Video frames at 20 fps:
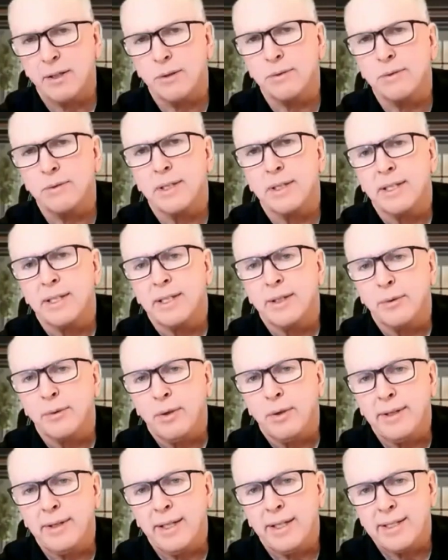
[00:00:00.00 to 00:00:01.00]
it. So
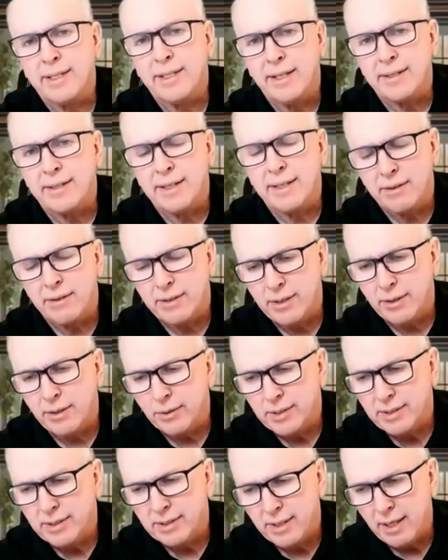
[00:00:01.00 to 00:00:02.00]
one thing stands out.
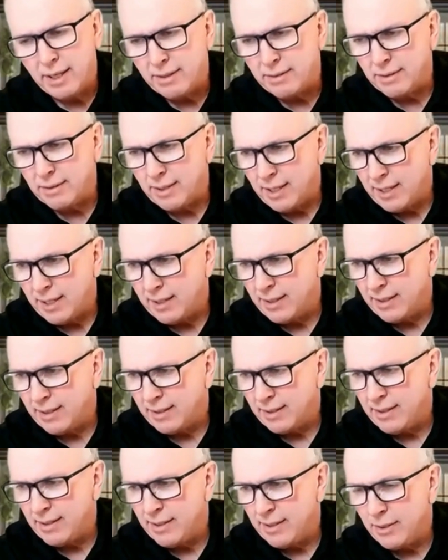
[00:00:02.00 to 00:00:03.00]
So it sounds
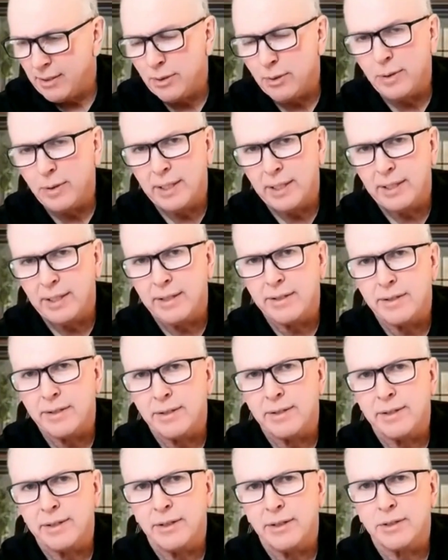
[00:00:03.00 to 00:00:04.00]
like you and
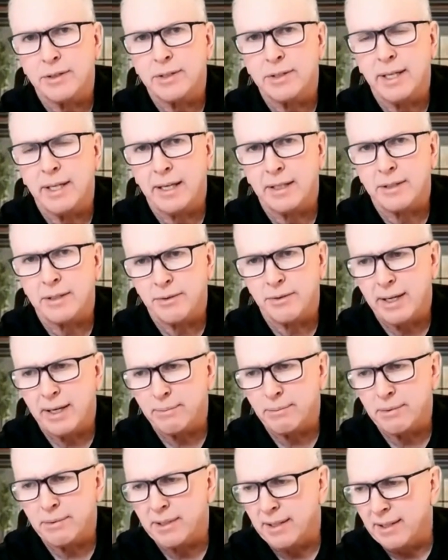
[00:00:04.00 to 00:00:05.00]
your sales
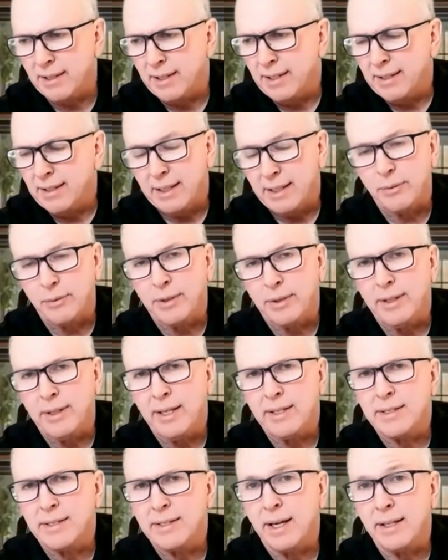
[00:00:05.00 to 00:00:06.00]
reps, like when
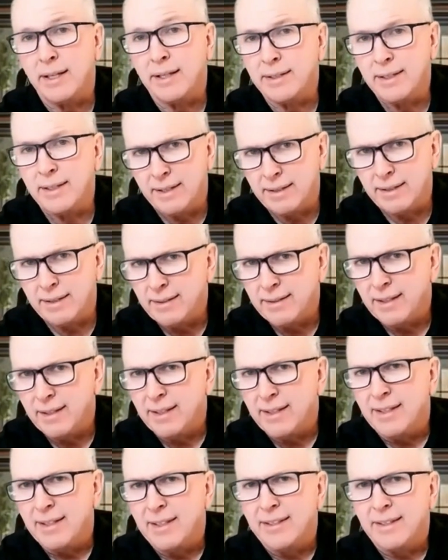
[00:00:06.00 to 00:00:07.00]
they sell a deal,